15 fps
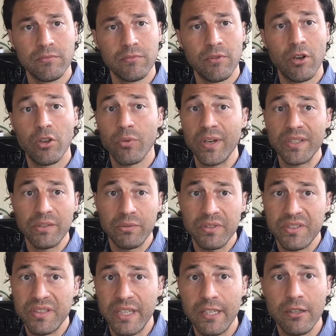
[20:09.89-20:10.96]
Otherwise, I would have
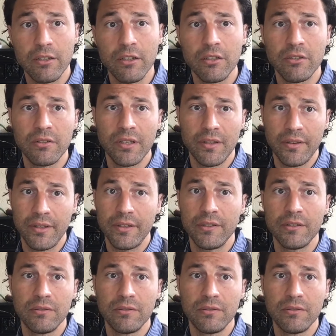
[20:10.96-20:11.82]
stayed in London, I think.